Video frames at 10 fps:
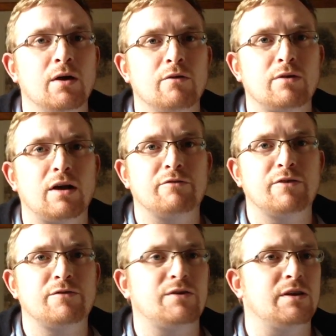for like
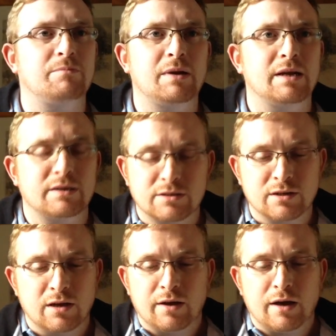15 minutes,
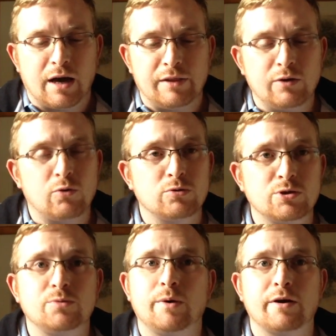and they all
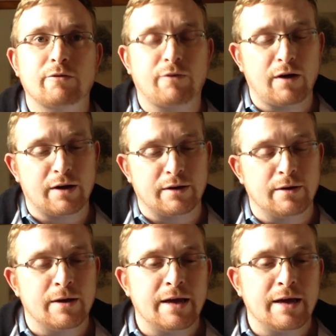do work fine.